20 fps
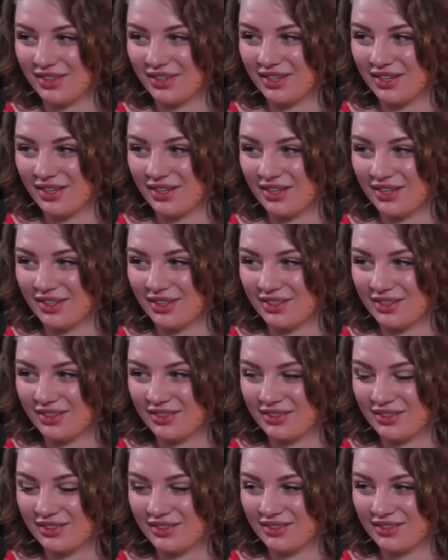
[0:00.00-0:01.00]

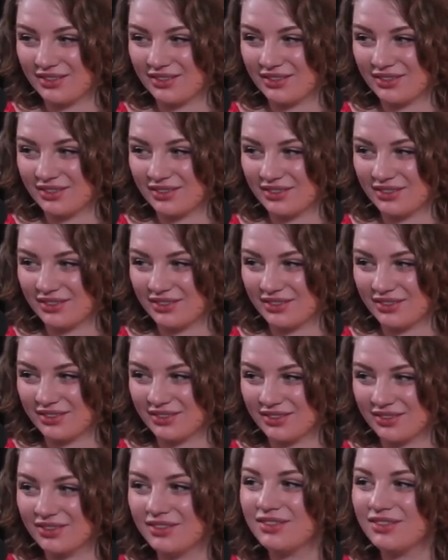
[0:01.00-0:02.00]

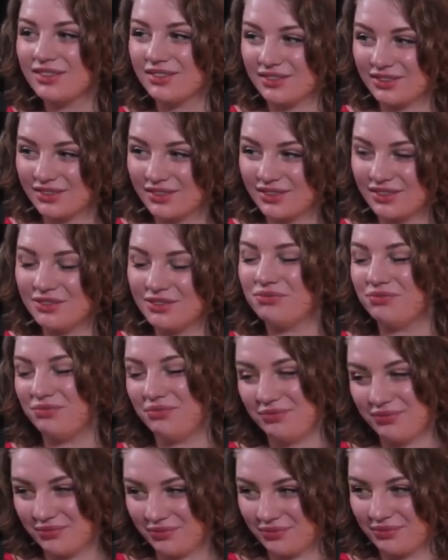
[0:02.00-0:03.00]

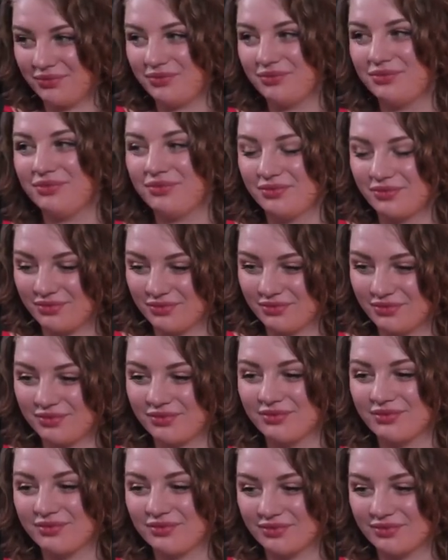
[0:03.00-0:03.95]
No words are spoken by the person on screen.